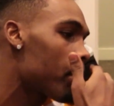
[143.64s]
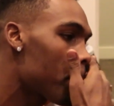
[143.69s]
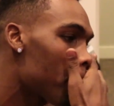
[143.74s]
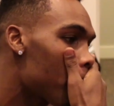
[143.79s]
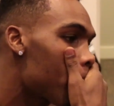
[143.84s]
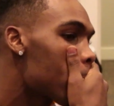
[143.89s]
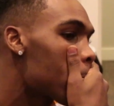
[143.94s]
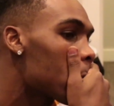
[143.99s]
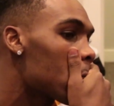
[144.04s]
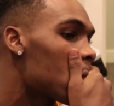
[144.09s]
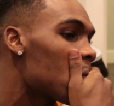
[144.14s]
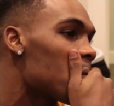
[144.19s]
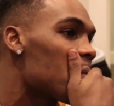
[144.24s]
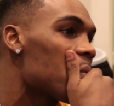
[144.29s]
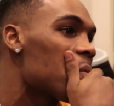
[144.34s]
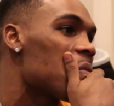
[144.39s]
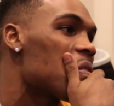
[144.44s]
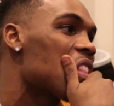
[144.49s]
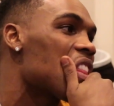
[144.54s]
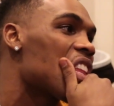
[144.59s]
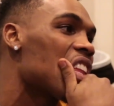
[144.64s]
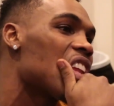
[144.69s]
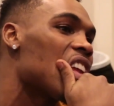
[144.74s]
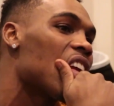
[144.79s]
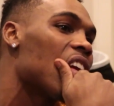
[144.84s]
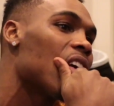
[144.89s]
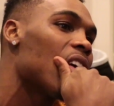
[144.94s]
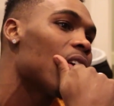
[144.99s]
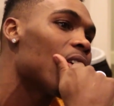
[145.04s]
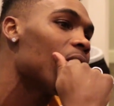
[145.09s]
I see you sometimes
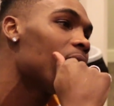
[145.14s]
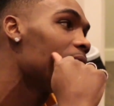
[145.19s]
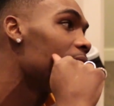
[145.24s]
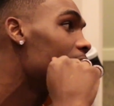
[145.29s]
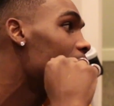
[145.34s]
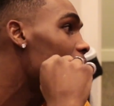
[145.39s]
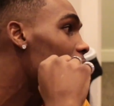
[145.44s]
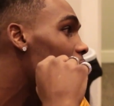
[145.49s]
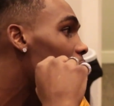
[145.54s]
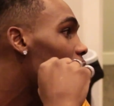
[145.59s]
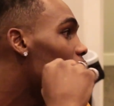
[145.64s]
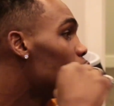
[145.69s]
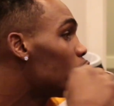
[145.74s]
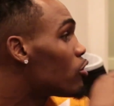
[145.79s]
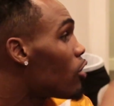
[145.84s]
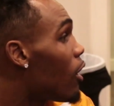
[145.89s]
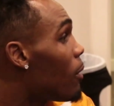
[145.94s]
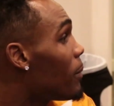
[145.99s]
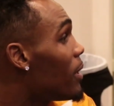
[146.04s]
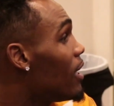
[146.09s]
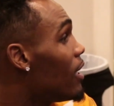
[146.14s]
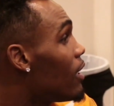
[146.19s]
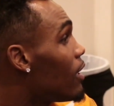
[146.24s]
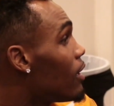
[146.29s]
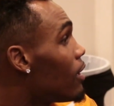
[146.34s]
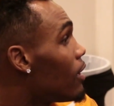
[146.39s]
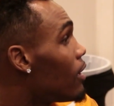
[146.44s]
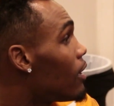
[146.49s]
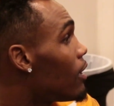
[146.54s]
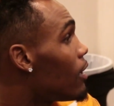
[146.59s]
driving. Will LA be... You saw me?
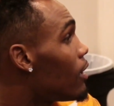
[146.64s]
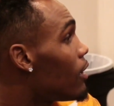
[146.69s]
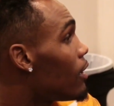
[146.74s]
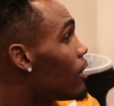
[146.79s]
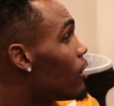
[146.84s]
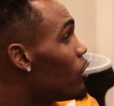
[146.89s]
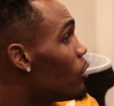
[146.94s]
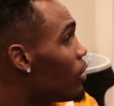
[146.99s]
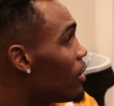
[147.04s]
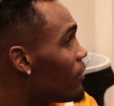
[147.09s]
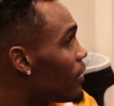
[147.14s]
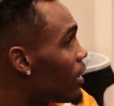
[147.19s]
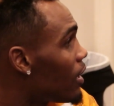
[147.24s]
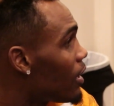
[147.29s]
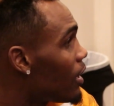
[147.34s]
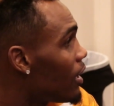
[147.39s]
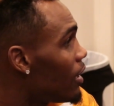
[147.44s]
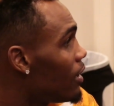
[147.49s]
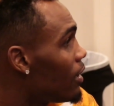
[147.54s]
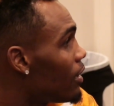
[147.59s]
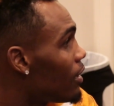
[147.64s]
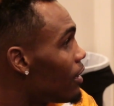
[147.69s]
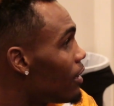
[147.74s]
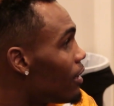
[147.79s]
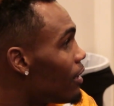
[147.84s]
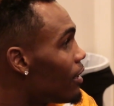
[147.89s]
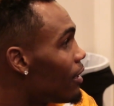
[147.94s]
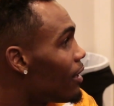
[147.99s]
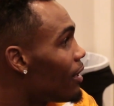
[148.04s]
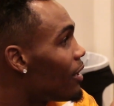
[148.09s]
You live in LA? I live in LA,
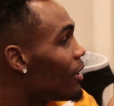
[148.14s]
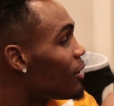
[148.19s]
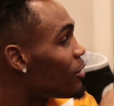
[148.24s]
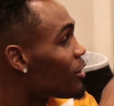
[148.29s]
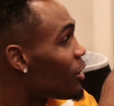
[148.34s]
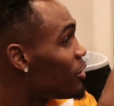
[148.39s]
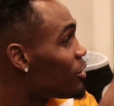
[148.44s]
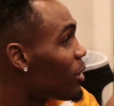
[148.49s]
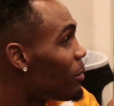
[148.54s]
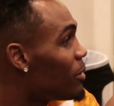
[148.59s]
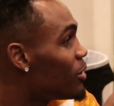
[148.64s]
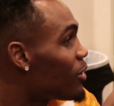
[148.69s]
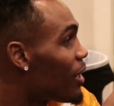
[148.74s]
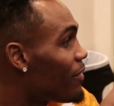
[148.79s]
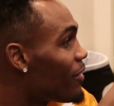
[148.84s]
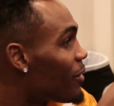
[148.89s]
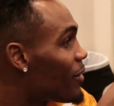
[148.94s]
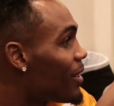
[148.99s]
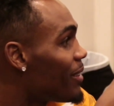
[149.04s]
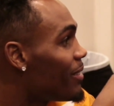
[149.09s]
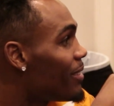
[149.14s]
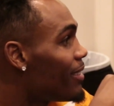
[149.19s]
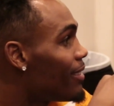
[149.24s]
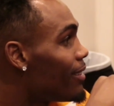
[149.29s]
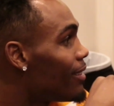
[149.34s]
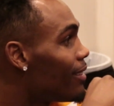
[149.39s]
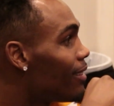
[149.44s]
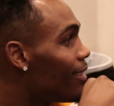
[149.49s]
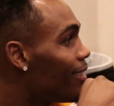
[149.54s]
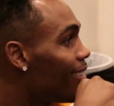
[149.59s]
yeah. Oh, so you saw me driving around?
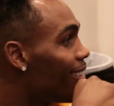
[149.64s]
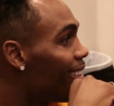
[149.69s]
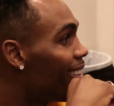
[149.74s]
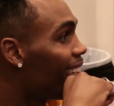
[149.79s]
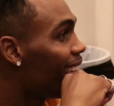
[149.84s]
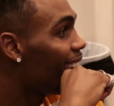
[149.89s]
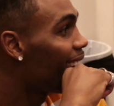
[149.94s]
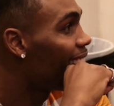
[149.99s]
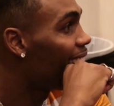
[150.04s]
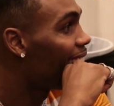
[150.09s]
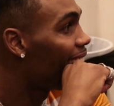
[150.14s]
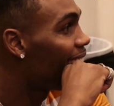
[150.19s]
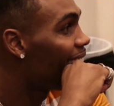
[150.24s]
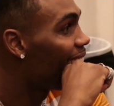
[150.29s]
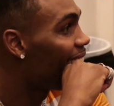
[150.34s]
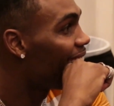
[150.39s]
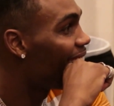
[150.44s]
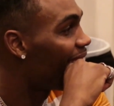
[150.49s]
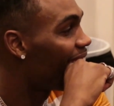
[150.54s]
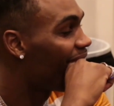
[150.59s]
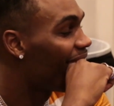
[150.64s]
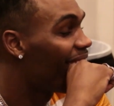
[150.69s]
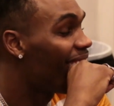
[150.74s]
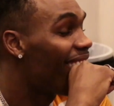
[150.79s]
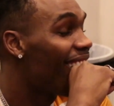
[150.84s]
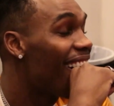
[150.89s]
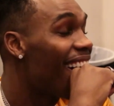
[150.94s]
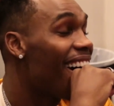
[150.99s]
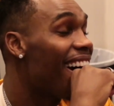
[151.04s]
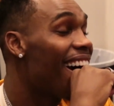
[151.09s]
Yeah, I see you driving around. Yeah, you and your
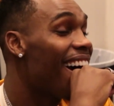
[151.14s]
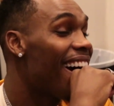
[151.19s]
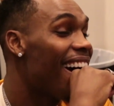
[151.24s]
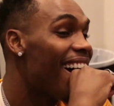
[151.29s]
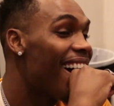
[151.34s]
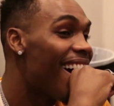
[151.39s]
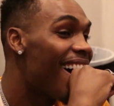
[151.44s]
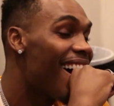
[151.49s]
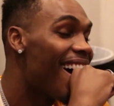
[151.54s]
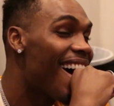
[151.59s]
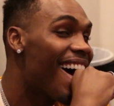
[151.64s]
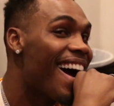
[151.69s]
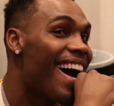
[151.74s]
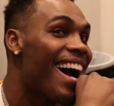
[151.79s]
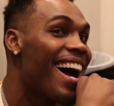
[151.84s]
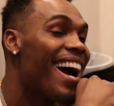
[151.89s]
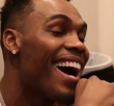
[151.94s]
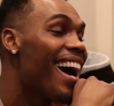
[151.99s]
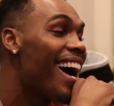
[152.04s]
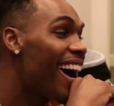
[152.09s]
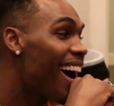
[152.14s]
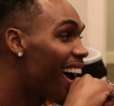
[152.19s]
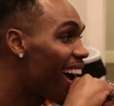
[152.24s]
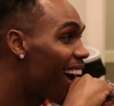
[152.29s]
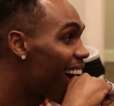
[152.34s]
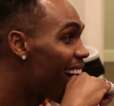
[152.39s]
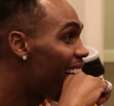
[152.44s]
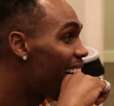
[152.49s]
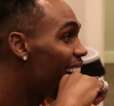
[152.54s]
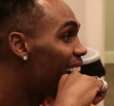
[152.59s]
partners. Yeah, I see. So what
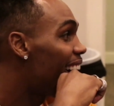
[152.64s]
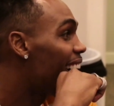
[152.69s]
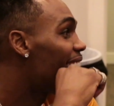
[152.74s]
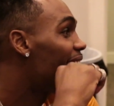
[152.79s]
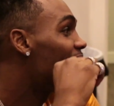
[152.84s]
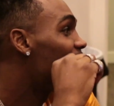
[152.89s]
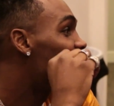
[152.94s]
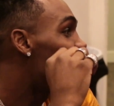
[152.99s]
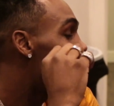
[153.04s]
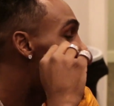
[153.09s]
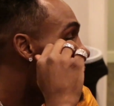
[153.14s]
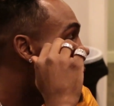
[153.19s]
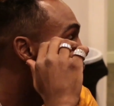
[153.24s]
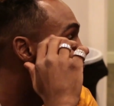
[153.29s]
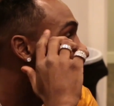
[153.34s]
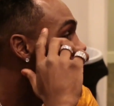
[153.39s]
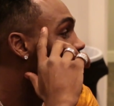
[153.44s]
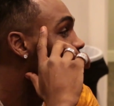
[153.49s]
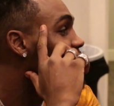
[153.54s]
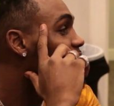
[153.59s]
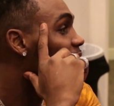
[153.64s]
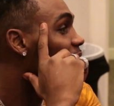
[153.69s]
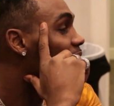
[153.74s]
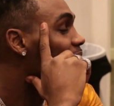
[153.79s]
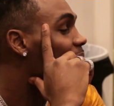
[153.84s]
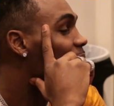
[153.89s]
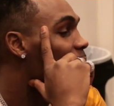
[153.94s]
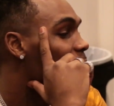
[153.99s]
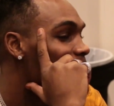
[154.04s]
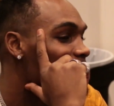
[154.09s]
I want to ask you was, that's
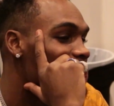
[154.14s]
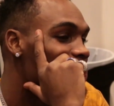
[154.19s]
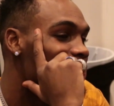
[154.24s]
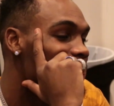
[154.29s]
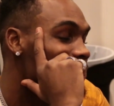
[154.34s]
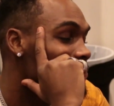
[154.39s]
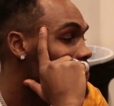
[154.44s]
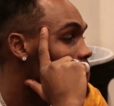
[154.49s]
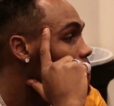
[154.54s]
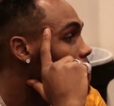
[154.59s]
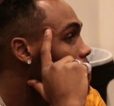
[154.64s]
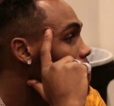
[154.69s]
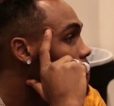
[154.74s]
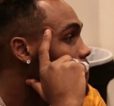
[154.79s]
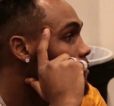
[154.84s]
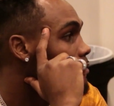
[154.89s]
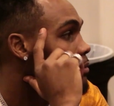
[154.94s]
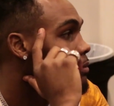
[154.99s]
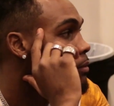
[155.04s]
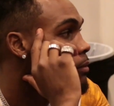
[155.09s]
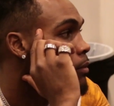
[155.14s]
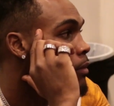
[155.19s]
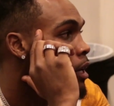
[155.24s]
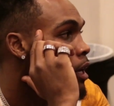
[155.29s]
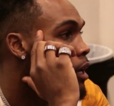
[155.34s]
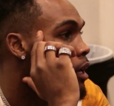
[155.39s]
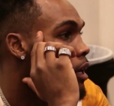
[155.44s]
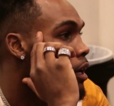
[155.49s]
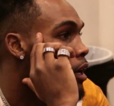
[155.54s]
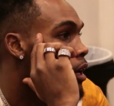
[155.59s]
awesome. Will LA be your new home?
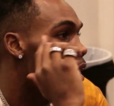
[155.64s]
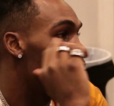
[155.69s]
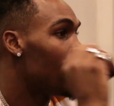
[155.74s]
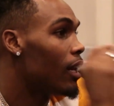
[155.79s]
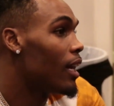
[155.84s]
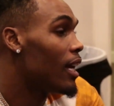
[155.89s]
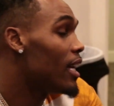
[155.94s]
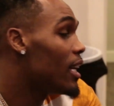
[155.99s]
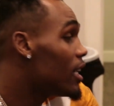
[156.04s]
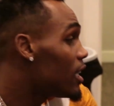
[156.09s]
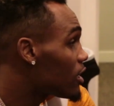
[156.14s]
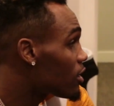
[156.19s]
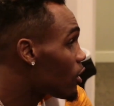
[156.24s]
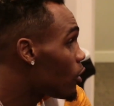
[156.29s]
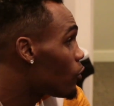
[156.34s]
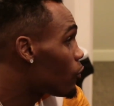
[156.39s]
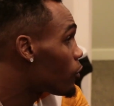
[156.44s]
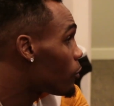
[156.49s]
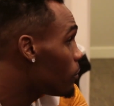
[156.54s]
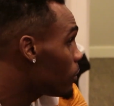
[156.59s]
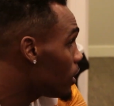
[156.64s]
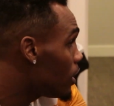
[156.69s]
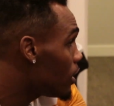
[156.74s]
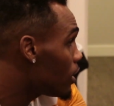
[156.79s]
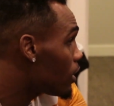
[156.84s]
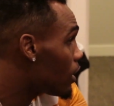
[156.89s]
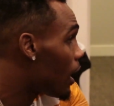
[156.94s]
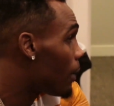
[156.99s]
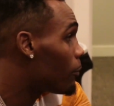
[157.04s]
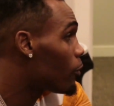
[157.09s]
LA is home for me.
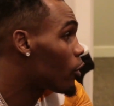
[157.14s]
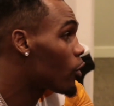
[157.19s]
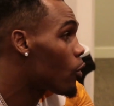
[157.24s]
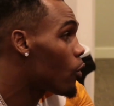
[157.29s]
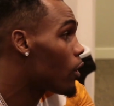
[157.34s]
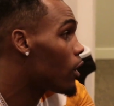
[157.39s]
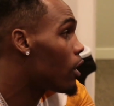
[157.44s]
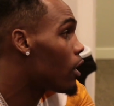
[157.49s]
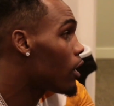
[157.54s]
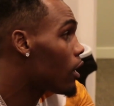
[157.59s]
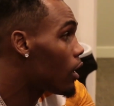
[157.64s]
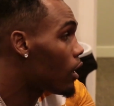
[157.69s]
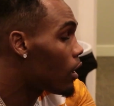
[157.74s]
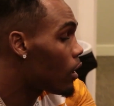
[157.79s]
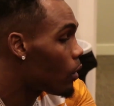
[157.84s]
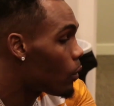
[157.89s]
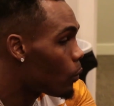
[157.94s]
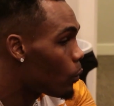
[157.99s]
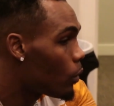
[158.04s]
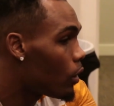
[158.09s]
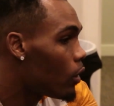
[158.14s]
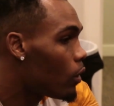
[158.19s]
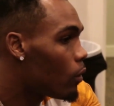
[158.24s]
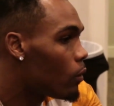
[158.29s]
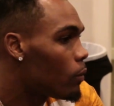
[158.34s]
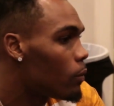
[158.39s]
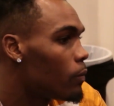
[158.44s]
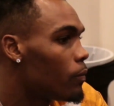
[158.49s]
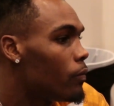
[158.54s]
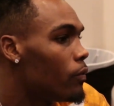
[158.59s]
In terms of fighting?
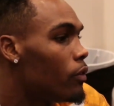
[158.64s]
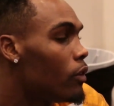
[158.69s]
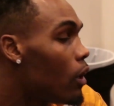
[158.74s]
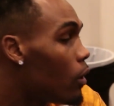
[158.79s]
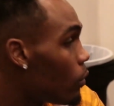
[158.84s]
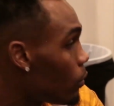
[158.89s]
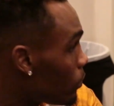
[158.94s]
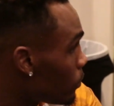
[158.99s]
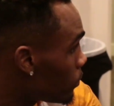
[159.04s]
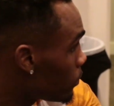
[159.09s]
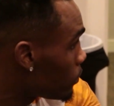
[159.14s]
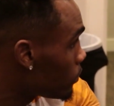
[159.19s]
Well, no.